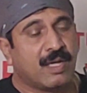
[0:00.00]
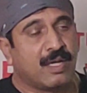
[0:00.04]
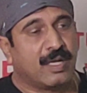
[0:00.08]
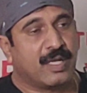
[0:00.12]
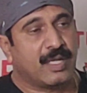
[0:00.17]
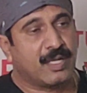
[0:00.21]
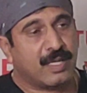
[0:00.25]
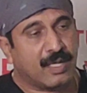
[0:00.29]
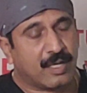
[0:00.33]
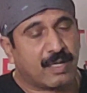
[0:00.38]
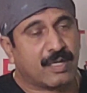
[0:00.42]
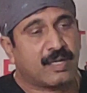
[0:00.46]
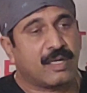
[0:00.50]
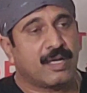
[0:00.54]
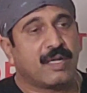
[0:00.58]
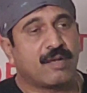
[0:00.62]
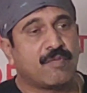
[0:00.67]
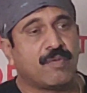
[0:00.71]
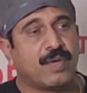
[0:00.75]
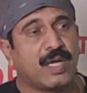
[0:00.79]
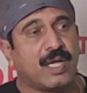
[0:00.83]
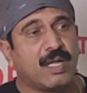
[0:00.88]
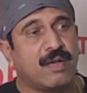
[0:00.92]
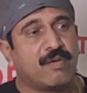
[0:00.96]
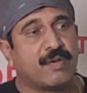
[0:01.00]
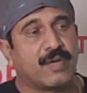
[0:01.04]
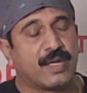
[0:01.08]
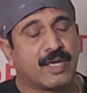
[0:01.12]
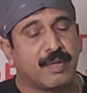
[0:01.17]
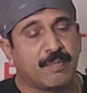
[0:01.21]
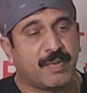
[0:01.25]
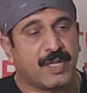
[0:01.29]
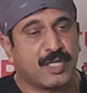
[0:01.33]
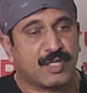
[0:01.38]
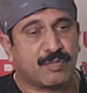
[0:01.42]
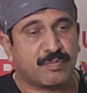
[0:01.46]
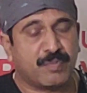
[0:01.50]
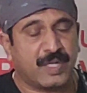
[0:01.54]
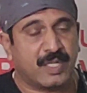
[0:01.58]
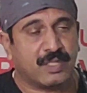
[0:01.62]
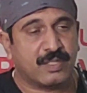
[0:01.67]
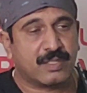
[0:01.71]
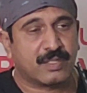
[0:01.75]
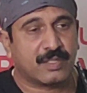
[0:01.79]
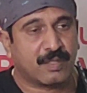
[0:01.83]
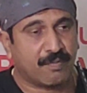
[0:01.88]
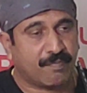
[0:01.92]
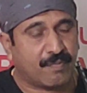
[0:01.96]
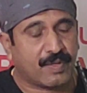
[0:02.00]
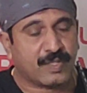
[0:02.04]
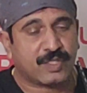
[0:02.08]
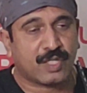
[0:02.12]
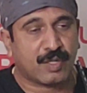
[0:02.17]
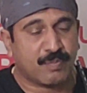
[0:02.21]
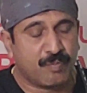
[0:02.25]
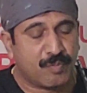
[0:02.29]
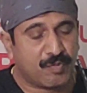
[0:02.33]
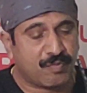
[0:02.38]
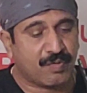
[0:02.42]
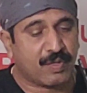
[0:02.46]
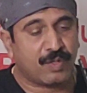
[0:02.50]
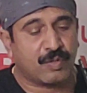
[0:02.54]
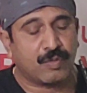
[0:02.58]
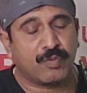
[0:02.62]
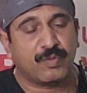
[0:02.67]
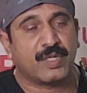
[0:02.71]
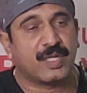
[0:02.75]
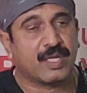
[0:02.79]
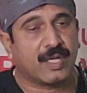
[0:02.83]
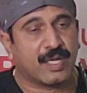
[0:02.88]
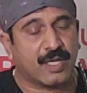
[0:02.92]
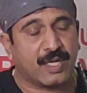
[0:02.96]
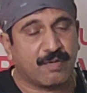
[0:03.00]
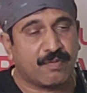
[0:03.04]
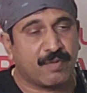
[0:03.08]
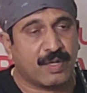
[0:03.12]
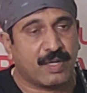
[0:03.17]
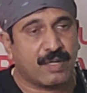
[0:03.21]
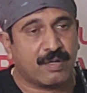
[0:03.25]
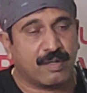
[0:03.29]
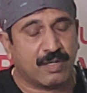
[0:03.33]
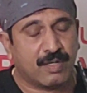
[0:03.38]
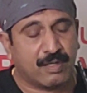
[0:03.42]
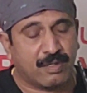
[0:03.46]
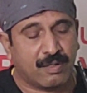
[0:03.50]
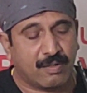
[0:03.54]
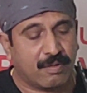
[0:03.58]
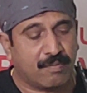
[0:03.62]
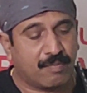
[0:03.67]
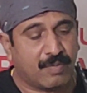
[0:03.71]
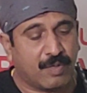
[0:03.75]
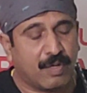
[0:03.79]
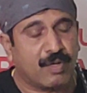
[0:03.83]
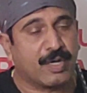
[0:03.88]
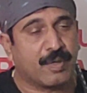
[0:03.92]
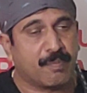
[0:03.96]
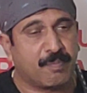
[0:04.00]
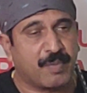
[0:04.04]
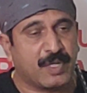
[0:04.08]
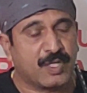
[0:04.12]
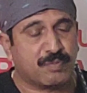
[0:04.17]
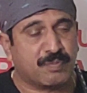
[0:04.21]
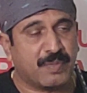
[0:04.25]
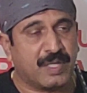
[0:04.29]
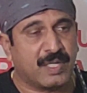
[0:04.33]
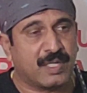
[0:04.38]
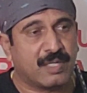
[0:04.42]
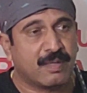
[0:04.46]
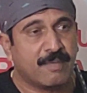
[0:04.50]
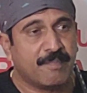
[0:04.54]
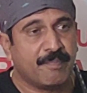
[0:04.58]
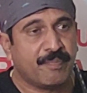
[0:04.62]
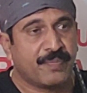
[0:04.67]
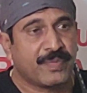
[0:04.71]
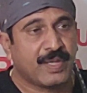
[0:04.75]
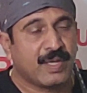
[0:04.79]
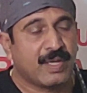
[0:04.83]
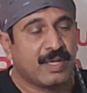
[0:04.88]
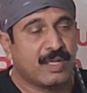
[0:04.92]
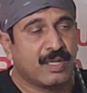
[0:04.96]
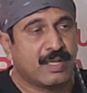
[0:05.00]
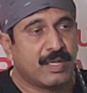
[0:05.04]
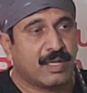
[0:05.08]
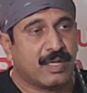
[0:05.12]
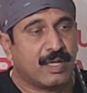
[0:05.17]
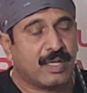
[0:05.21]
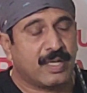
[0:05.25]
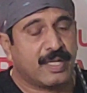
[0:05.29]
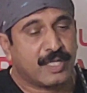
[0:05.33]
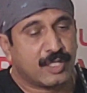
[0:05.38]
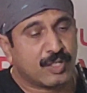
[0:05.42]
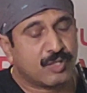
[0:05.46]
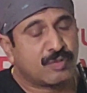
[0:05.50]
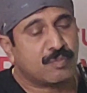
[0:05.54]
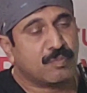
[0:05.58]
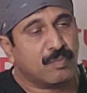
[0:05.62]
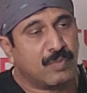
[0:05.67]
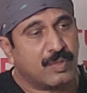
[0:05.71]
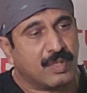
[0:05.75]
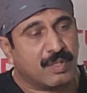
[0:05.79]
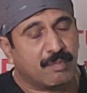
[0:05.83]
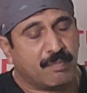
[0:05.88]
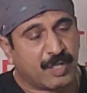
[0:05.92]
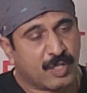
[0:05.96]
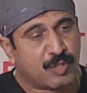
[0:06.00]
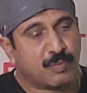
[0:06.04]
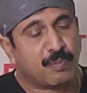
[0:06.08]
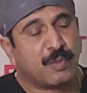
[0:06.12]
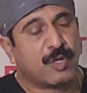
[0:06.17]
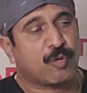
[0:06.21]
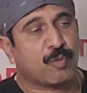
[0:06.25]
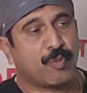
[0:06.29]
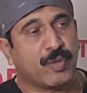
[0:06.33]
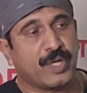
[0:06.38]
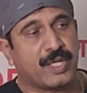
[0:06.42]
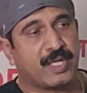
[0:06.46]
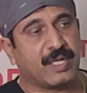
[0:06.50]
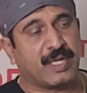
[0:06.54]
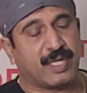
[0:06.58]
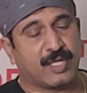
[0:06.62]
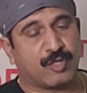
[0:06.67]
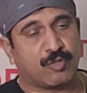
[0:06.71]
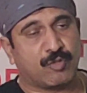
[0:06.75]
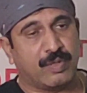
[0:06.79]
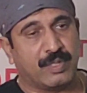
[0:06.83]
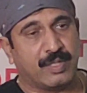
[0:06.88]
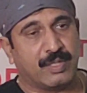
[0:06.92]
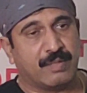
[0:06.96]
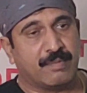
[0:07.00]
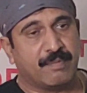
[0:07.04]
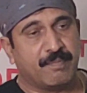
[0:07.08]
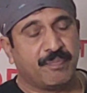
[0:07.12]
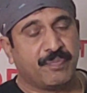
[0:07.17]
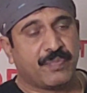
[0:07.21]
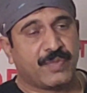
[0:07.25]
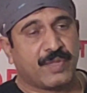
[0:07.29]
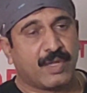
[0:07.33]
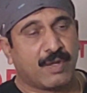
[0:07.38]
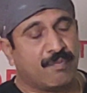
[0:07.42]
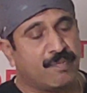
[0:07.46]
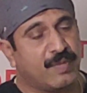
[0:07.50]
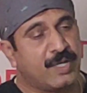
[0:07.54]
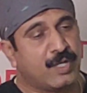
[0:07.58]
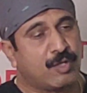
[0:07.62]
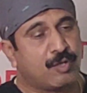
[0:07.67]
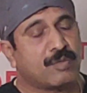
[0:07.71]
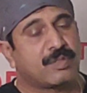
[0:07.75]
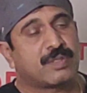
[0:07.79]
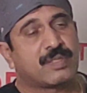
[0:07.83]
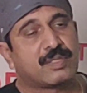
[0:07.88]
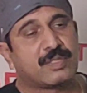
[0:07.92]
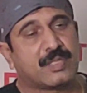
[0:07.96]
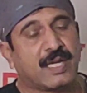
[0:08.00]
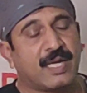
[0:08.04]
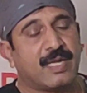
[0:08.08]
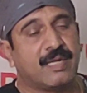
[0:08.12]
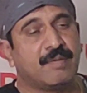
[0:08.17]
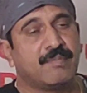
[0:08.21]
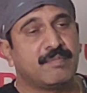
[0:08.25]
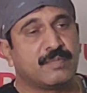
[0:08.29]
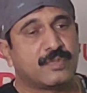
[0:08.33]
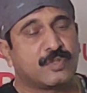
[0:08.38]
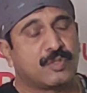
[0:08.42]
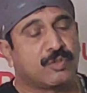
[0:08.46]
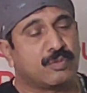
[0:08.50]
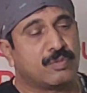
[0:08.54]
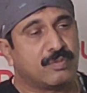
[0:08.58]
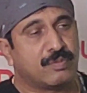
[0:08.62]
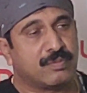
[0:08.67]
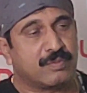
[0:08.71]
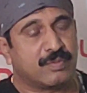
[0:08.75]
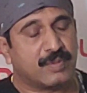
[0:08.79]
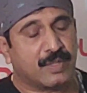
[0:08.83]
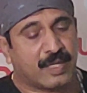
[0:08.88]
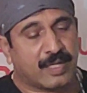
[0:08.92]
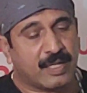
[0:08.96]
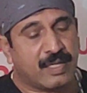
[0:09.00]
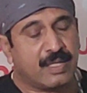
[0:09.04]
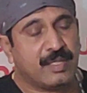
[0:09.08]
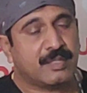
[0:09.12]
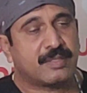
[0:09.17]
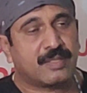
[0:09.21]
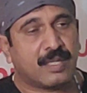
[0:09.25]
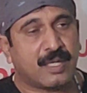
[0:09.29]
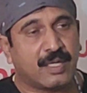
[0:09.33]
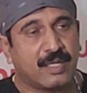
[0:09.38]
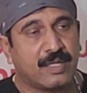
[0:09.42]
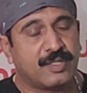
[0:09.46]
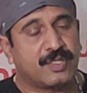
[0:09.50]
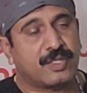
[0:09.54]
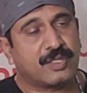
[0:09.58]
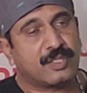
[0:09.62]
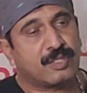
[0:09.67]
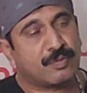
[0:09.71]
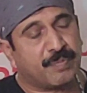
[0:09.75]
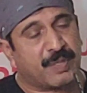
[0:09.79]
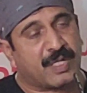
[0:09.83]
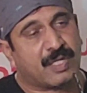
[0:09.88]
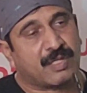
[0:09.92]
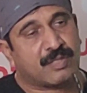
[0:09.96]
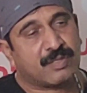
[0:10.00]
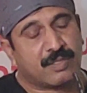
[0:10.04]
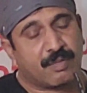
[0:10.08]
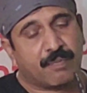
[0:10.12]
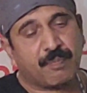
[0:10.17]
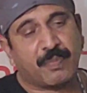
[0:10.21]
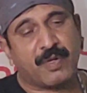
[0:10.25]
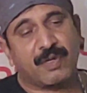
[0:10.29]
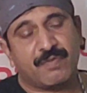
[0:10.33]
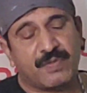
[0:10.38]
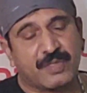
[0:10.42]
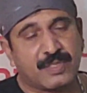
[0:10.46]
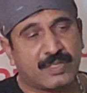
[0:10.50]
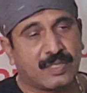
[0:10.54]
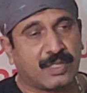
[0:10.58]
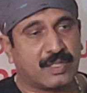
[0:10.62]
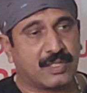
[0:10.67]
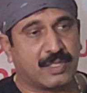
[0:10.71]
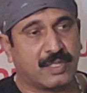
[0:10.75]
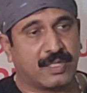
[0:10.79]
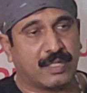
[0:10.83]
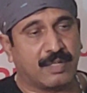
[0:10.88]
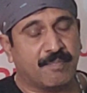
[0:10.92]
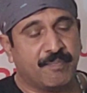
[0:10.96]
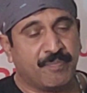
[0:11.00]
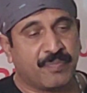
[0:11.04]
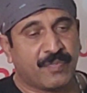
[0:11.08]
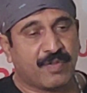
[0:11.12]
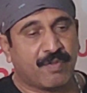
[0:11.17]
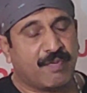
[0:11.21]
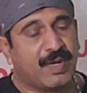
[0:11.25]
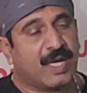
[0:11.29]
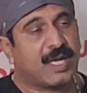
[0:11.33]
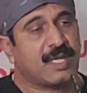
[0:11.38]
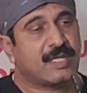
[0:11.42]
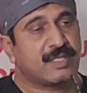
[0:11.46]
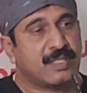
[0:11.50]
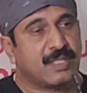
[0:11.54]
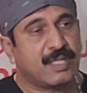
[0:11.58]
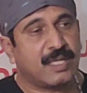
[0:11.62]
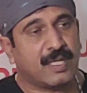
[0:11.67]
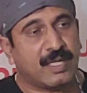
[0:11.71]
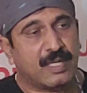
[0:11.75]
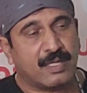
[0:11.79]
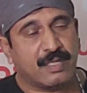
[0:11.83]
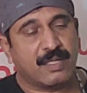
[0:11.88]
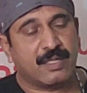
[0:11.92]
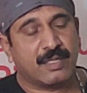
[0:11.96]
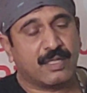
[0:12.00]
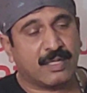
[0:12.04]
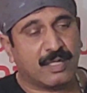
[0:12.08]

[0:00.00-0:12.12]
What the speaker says: in a regular valve replacements, the first time if you are doing a regular valve replacement, it is much more quicker actually. We took time to release the additions because of the previous surgery. Whereas in a